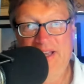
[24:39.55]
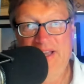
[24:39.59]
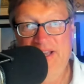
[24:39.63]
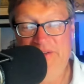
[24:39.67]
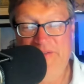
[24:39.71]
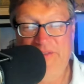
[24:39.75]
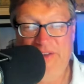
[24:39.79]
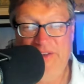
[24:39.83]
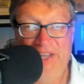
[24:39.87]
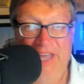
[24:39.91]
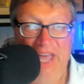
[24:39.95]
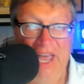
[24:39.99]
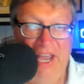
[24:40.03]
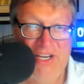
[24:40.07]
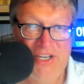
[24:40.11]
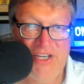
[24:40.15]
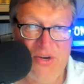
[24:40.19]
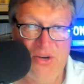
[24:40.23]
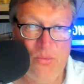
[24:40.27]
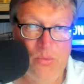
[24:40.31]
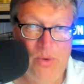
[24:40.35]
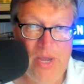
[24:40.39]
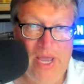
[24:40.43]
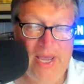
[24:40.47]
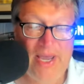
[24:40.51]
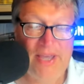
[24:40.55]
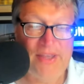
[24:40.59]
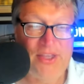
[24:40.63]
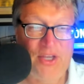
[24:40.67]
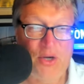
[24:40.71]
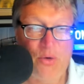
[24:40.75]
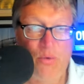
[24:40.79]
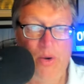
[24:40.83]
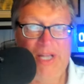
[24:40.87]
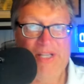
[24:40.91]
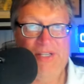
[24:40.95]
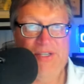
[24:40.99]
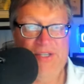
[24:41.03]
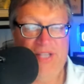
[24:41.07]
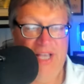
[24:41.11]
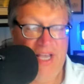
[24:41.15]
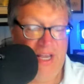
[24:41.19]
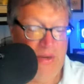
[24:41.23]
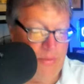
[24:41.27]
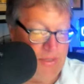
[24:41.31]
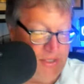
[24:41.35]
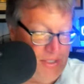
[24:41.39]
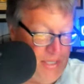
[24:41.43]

you know, vacation week in the great state of